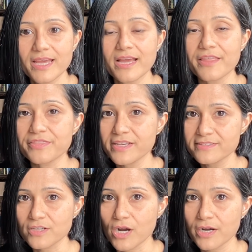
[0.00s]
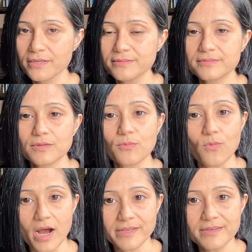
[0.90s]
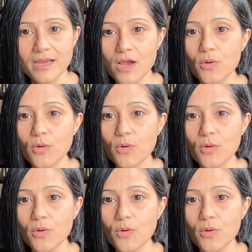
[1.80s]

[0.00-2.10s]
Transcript: And these are, 1,